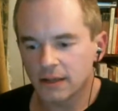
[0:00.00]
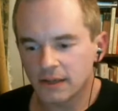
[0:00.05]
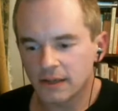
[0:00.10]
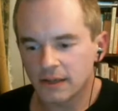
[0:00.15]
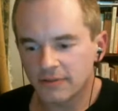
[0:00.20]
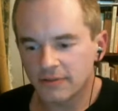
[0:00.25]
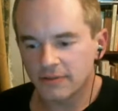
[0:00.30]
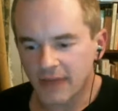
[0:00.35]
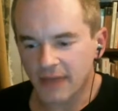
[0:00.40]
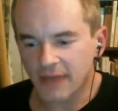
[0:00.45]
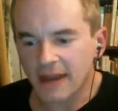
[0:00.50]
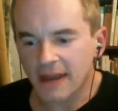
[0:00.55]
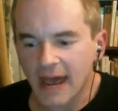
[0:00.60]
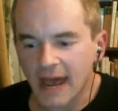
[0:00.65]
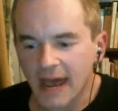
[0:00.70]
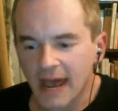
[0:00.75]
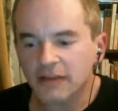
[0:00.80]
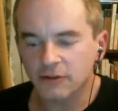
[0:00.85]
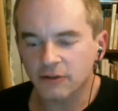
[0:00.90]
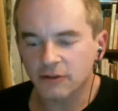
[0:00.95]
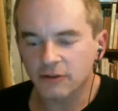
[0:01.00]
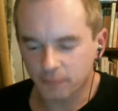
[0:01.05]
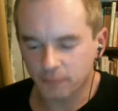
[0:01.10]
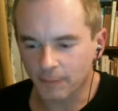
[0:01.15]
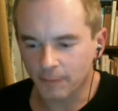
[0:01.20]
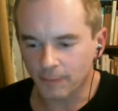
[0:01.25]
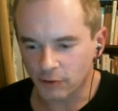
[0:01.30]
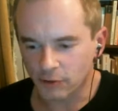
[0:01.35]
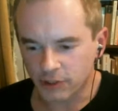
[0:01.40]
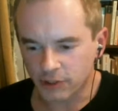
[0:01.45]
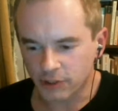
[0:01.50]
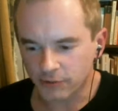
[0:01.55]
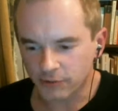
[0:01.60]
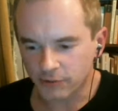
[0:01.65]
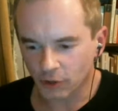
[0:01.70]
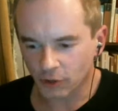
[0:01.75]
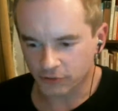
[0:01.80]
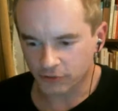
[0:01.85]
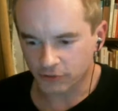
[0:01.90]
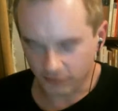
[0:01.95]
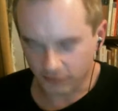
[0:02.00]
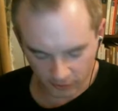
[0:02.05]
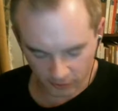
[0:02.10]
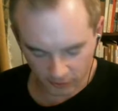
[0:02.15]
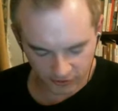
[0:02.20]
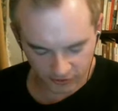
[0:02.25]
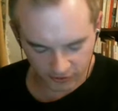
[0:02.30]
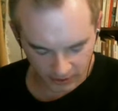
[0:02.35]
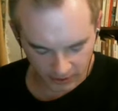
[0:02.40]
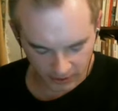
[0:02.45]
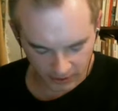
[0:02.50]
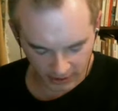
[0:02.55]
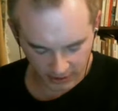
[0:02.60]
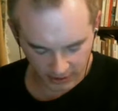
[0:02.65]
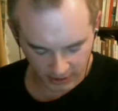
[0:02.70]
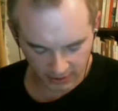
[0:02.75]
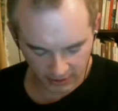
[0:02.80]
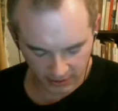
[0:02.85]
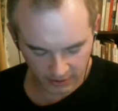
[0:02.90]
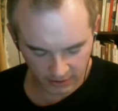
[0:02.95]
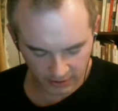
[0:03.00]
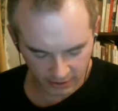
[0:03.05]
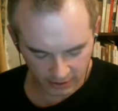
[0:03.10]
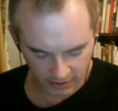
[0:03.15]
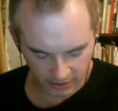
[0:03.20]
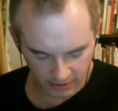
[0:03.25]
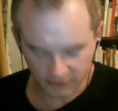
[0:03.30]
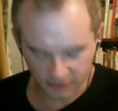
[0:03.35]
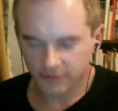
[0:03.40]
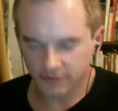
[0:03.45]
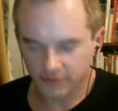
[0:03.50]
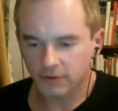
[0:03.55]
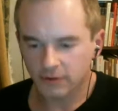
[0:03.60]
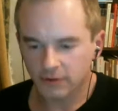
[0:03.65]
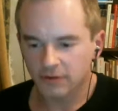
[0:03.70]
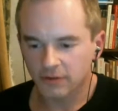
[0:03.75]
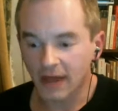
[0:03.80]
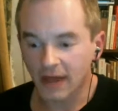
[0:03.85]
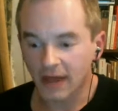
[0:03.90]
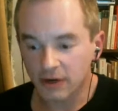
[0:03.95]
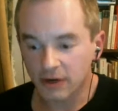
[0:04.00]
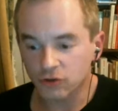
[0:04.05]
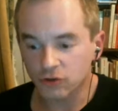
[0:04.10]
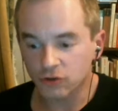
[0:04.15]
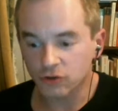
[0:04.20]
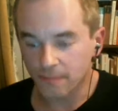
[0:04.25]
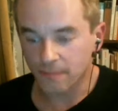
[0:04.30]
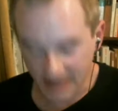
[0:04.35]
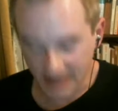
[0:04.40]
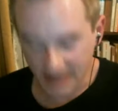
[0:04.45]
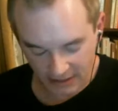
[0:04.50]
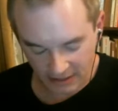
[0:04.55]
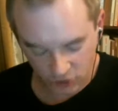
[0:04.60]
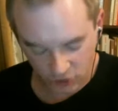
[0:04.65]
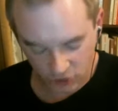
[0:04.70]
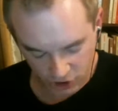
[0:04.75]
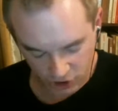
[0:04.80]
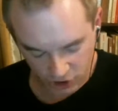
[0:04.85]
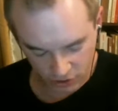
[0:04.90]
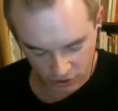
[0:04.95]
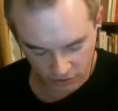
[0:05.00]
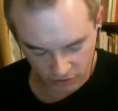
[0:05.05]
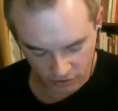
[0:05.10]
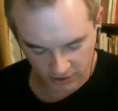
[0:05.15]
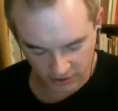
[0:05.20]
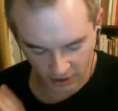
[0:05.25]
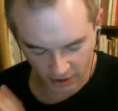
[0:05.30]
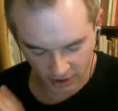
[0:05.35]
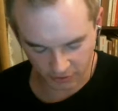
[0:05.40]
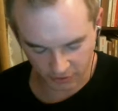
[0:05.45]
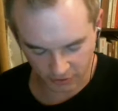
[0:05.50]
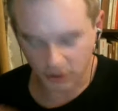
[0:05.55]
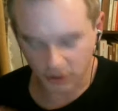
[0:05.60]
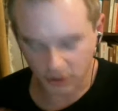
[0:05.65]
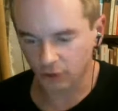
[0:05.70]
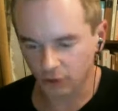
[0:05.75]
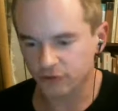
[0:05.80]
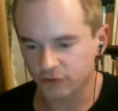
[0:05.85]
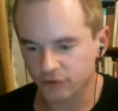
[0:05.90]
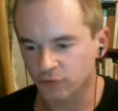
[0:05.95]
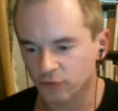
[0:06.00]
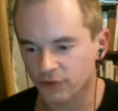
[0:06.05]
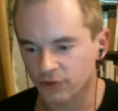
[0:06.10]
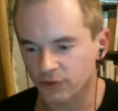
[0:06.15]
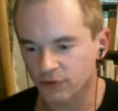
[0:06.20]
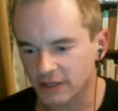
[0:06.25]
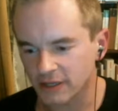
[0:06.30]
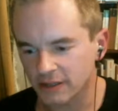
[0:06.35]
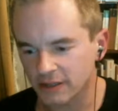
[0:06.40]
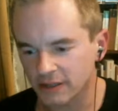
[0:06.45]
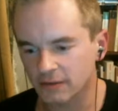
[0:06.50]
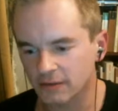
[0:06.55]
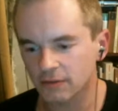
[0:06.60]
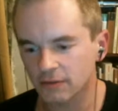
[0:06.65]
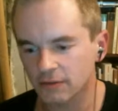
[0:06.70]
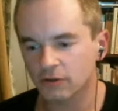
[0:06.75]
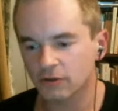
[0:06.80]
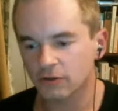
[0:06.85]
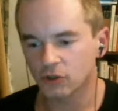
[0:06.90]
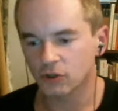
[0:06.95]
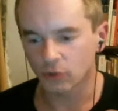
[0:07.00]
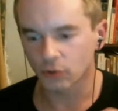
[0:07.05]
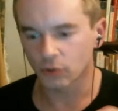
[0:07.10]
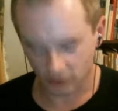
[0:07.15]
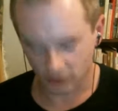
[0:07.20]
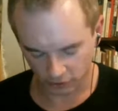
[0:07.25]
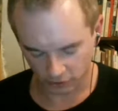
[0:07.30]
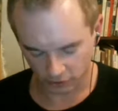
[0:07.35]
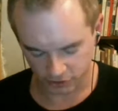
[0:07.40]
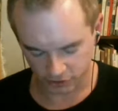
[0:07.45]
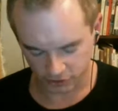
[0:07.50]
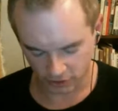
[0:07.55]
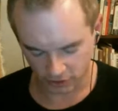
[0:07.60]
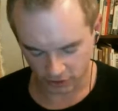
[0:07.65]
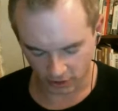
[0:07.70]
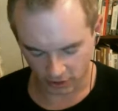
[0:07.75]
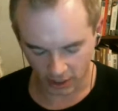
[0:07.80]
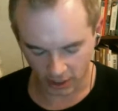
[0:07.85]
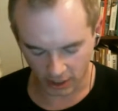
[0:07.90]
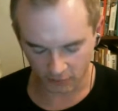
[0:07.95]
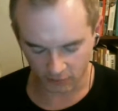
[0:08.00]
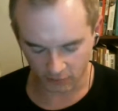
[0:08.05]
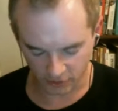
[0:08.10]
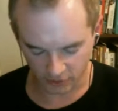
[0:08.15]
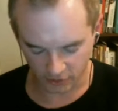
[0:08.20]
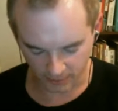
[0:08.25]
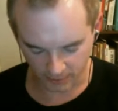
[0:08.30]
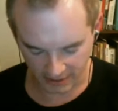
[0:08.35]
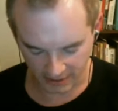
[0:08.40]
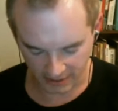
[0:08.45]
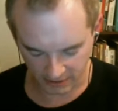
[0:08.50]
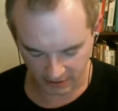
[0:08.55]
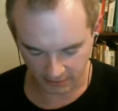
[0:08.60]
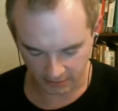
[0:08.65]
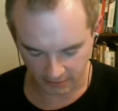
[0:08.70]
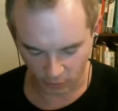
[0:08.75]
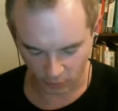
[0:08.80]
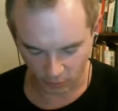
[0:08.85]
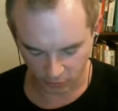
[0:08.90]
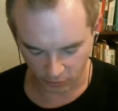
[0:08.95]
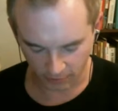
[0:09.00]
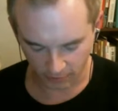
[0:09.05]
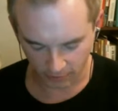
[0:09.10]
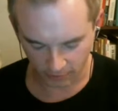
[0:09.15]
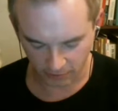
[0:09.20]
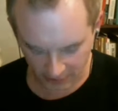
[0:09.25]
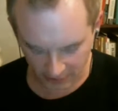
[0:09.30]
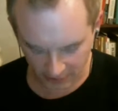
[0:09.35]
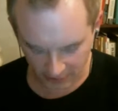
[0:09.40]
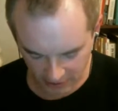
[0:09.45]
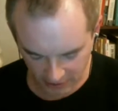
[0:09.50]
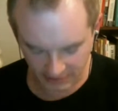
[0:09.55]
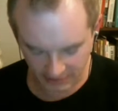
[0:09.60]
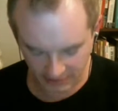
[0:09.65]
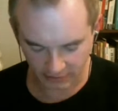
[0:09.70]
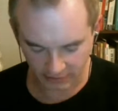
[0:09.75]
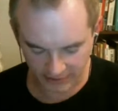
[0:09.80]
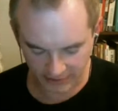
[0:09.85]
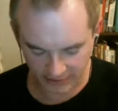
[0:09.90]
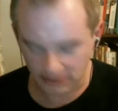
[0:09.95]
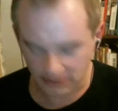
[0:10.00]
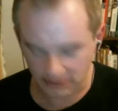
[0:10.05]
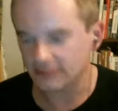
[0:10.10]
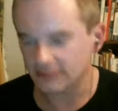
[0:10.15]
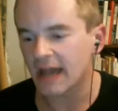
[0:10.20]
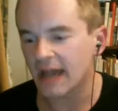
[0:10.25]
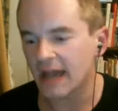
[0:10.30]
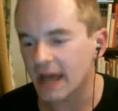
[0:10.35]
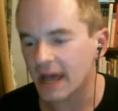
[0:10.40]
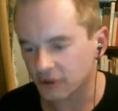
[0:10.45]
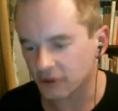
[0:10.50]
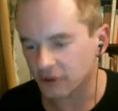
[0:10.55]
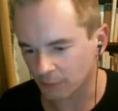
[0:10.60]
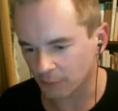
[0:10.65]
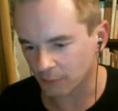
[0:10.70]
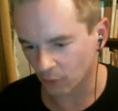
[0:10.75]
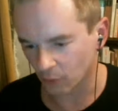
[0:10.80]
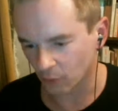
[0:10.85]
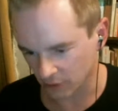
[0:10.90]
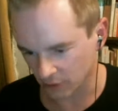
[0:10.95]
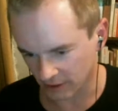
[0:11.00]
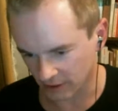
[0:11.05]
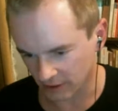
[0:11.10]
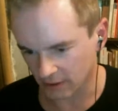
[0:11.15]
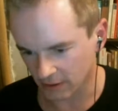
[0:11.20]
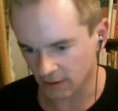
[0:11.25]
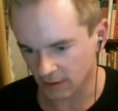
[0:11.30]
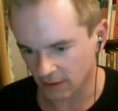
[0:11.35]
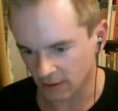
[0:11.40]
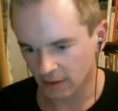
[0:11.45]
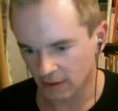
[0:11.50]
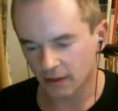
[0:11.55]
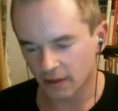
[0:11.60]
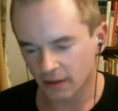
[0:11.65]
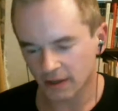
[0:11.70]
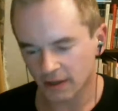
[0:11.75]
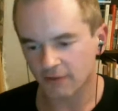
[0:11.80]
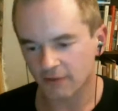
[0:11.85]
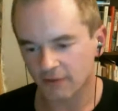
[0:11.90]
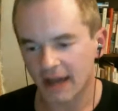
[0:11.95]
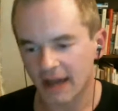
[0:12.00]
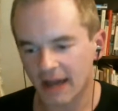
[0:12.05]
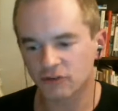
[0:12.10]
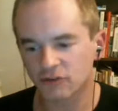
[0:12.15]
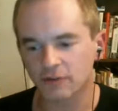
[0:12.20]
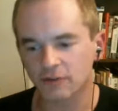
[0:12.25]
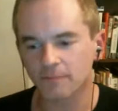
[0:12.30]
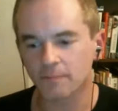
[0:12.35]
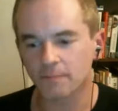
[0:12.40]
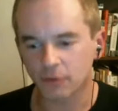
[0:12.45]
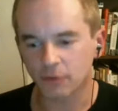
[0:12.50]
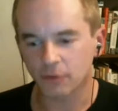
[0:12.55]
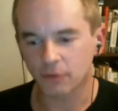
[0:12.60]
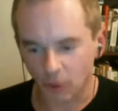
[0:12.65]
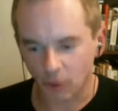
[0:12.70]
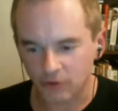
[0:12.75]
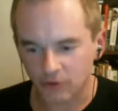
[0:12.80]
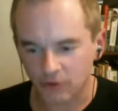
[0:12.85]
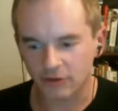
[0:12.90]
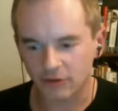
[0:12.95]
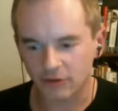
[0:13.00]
that active promotion of cultural diversity is the actual making sure that other cultures within your culture are respected, both politically, legally, and morally. Kind of actually promoting them